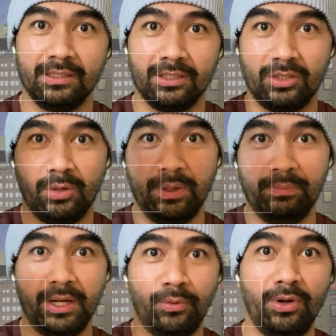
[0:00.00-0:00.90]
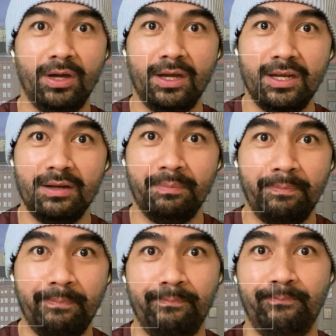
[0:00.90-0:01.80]
Go one by one,
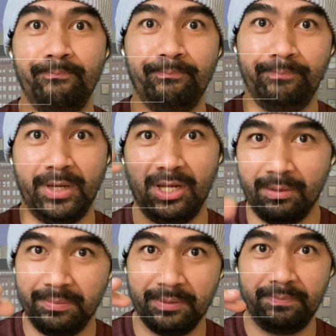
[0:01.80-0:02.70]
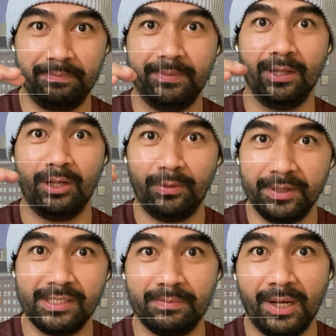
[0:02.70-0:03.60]
pay up the
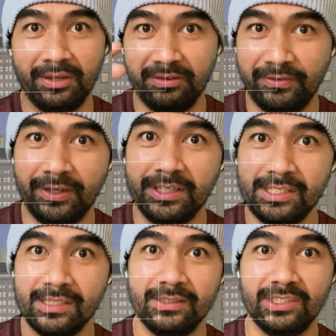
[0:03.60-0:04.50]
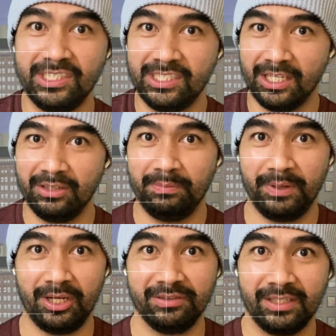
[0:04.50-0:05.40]
lowest value first till you
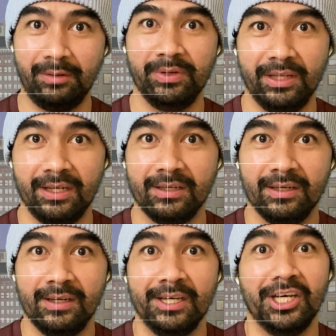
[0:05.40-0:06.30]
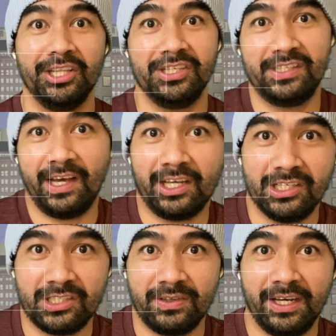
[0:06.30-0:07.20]
pay out everything. The second
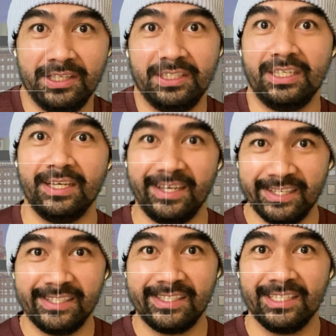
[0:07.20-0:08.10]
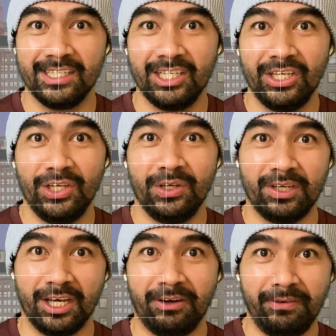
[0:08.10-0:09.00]
strategy is you
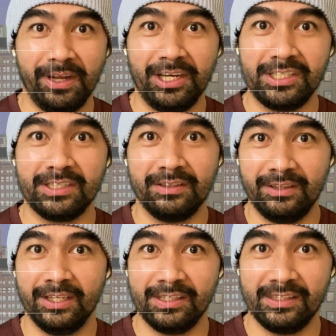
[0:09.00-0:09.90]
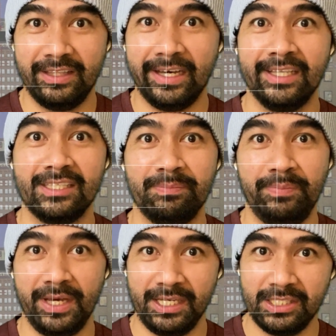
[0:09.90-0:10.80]
gotta arrange this debt
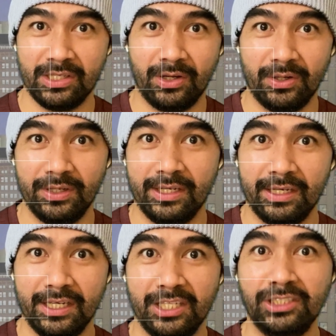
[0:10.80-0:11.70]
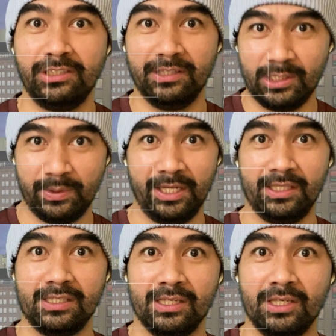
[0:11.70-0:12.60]
based on interest rates.